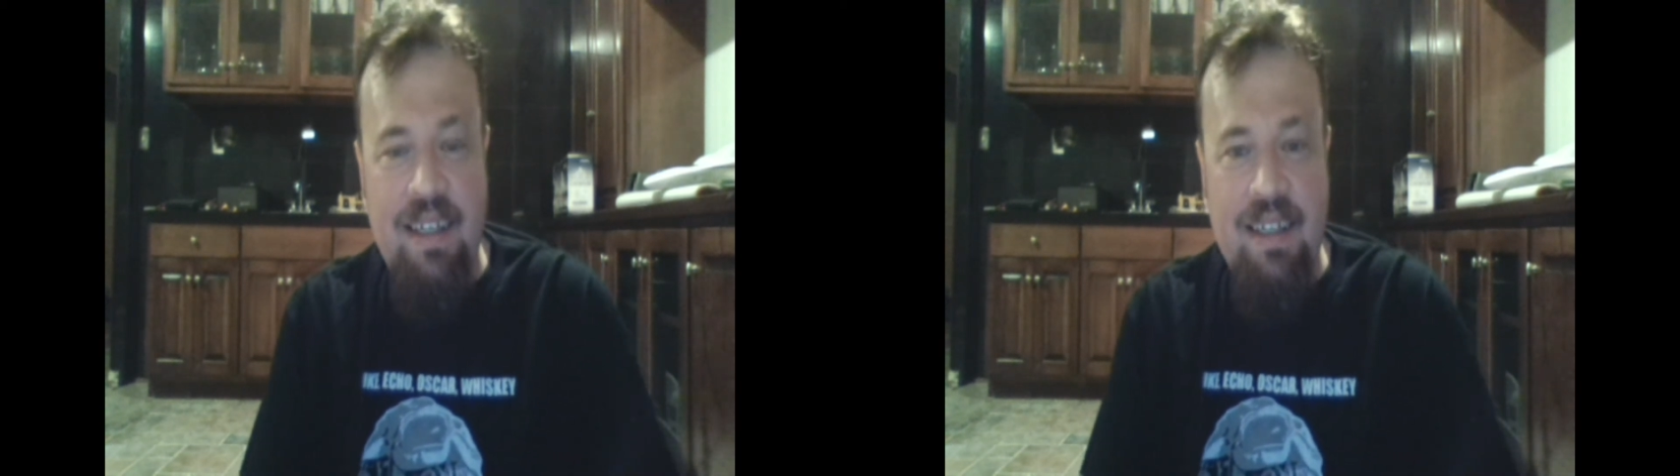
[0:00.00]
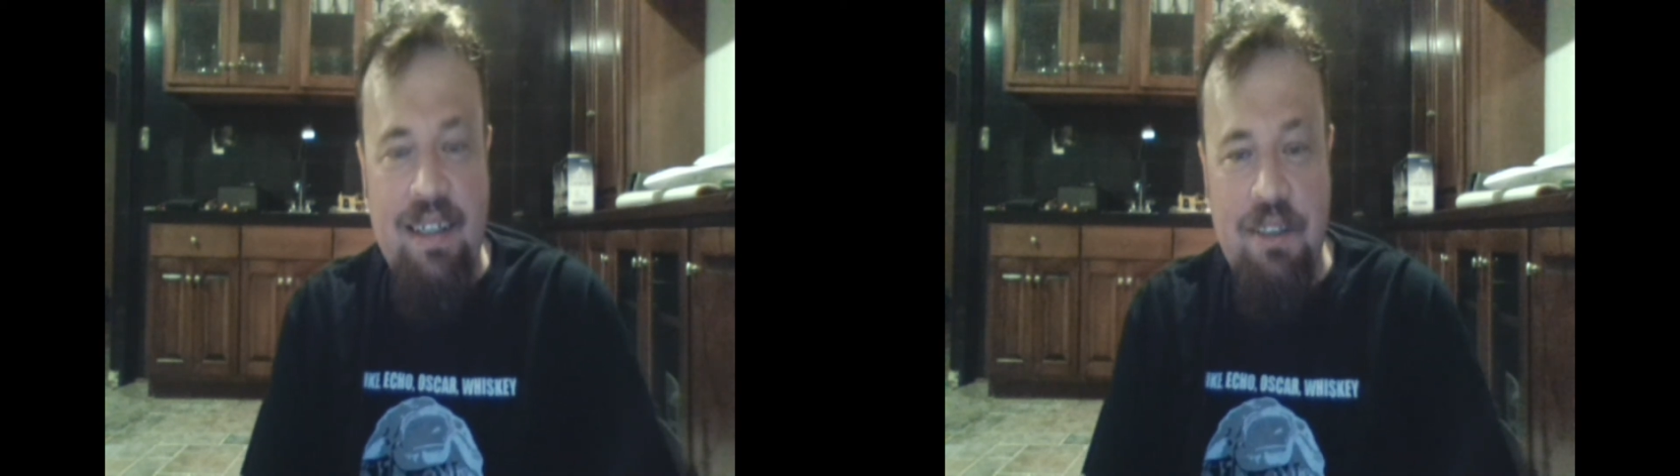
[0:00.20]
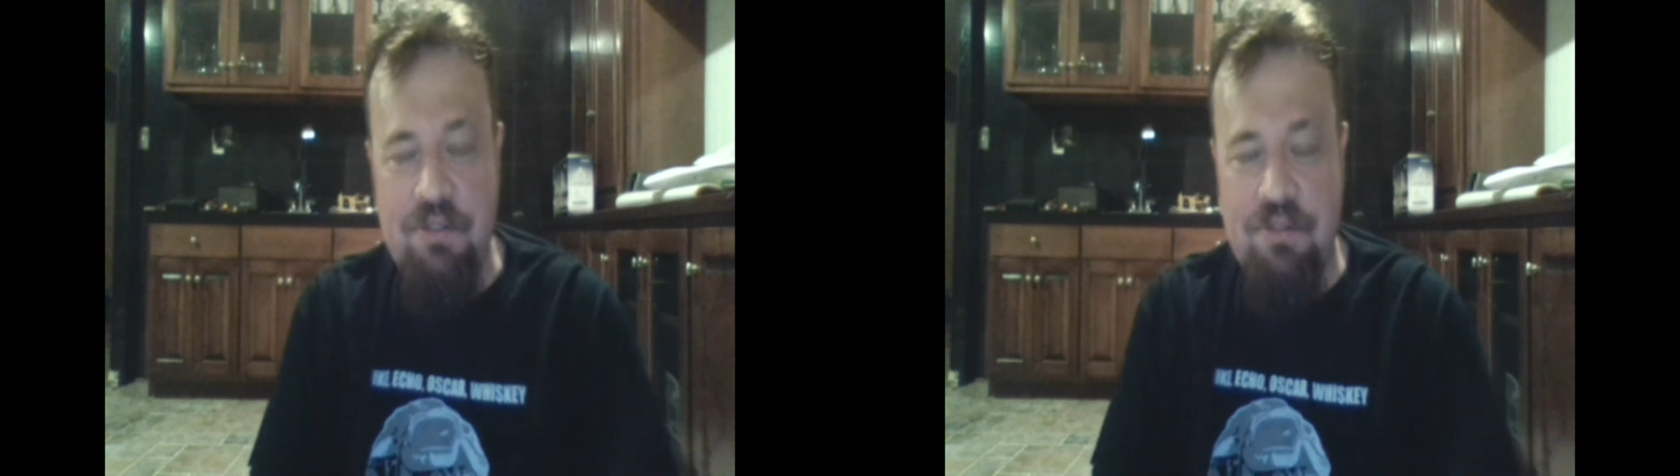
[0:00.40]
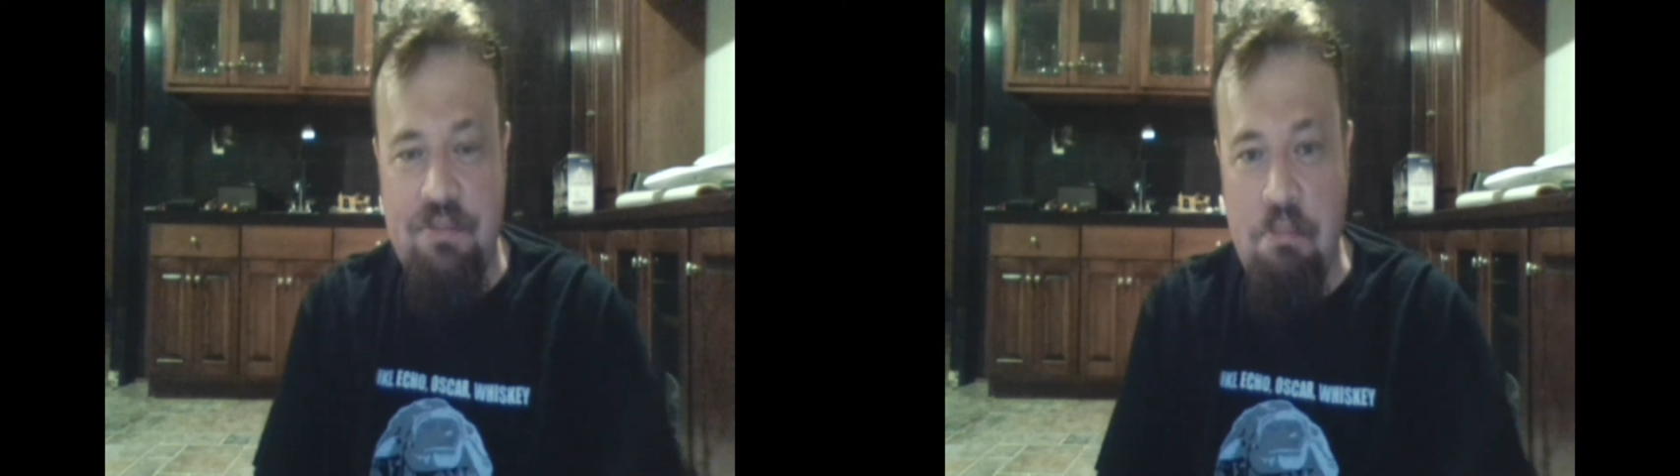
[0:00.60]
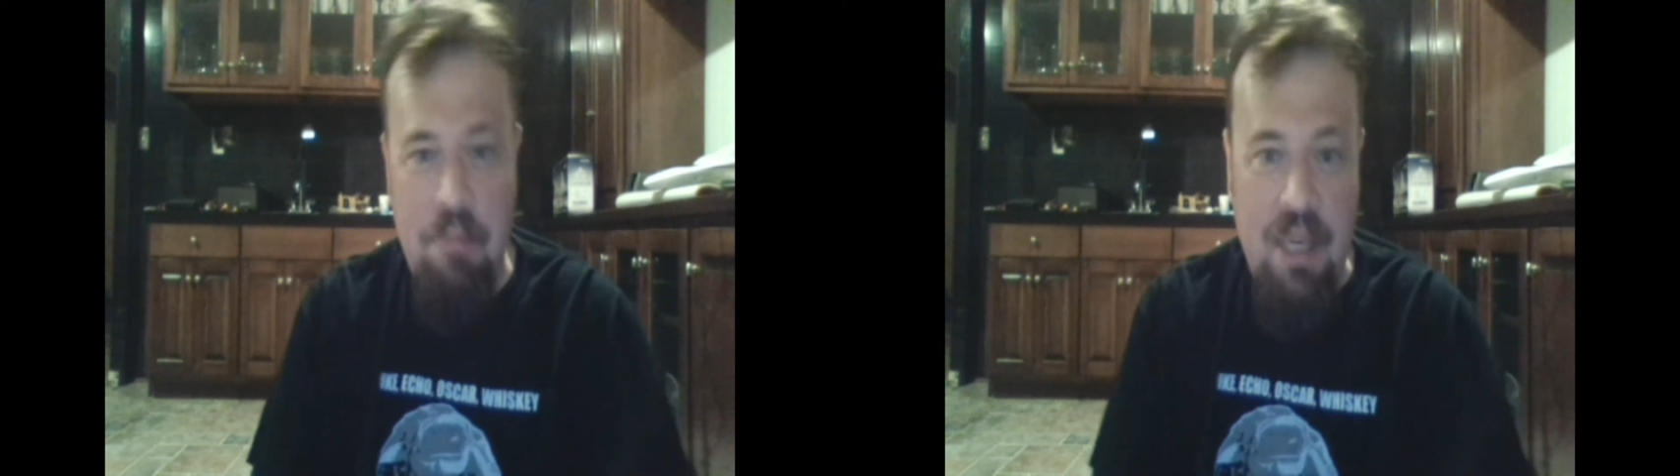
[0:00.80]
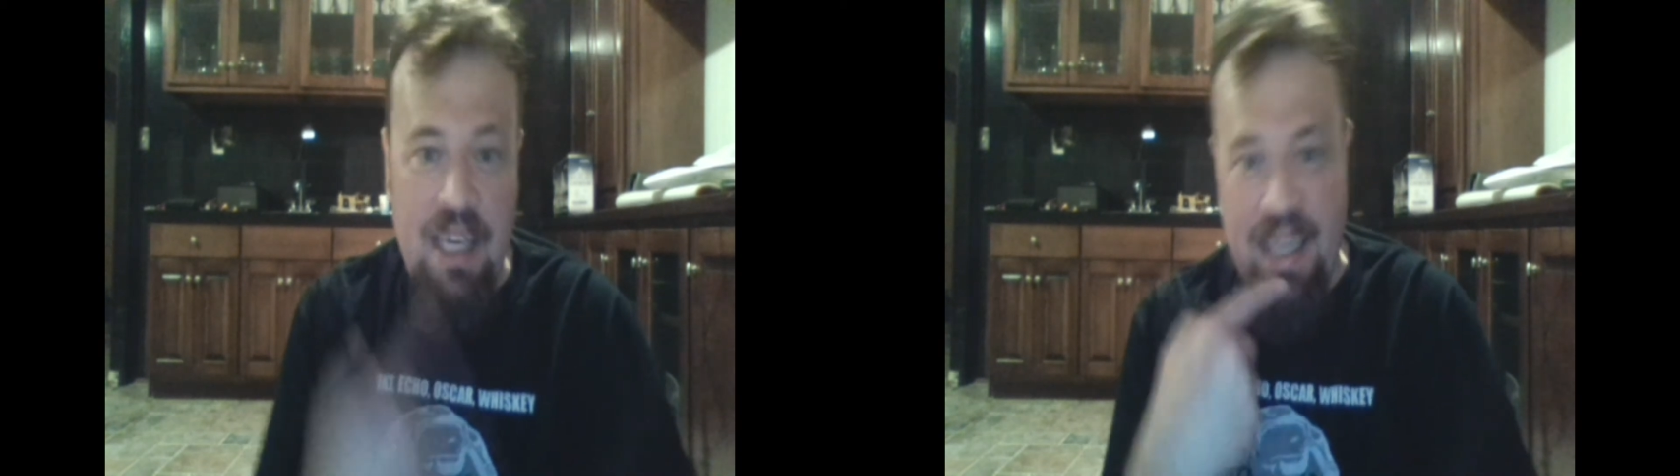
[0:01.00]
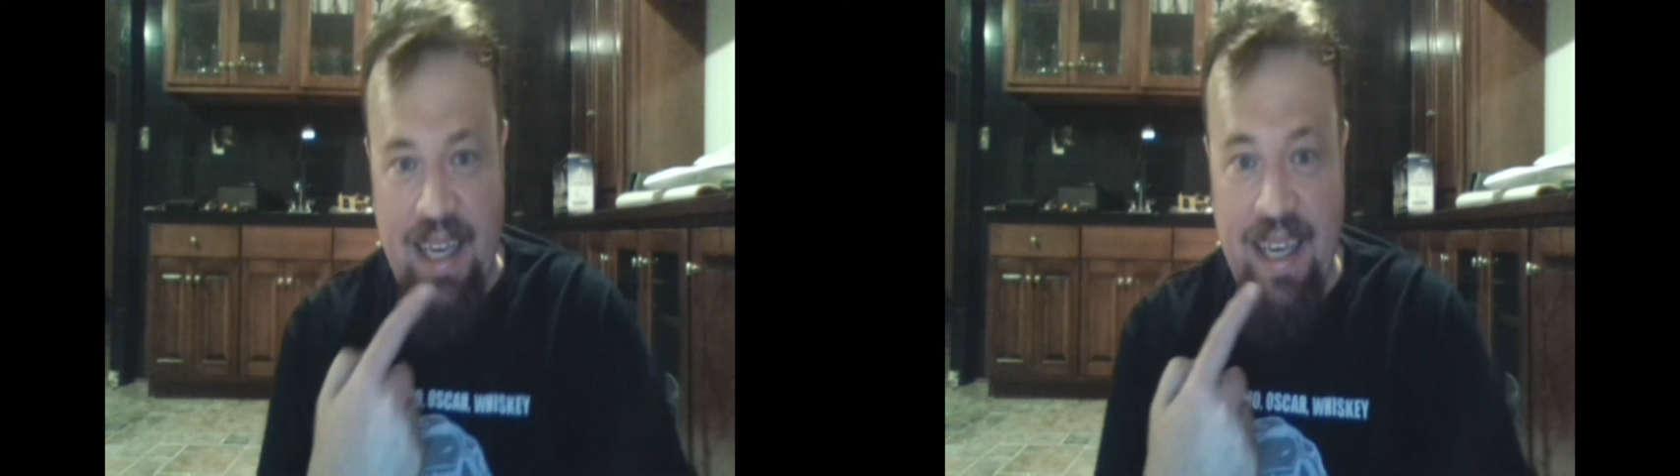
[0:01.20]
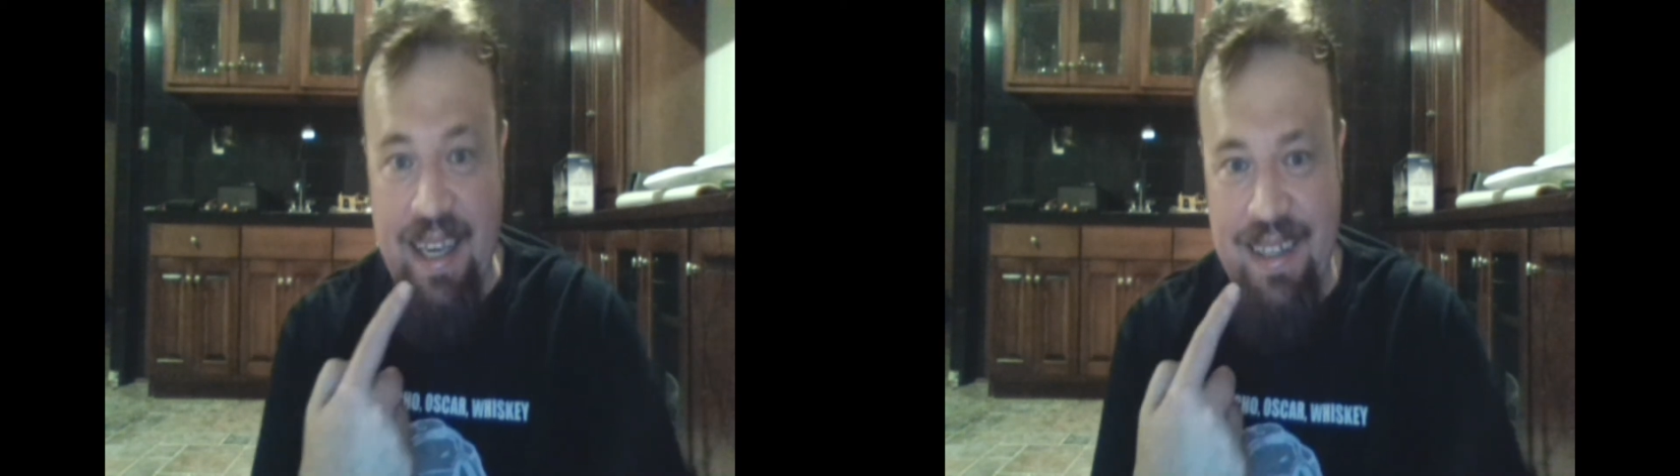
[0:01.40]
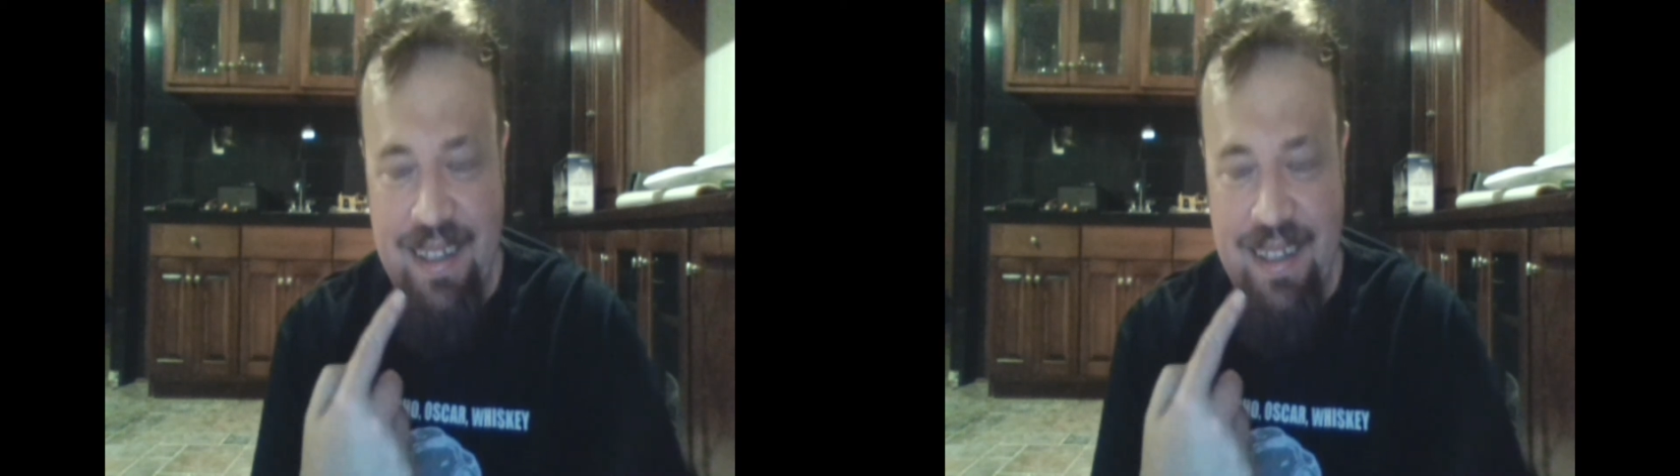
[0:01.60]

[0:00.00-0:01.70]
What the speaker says: of me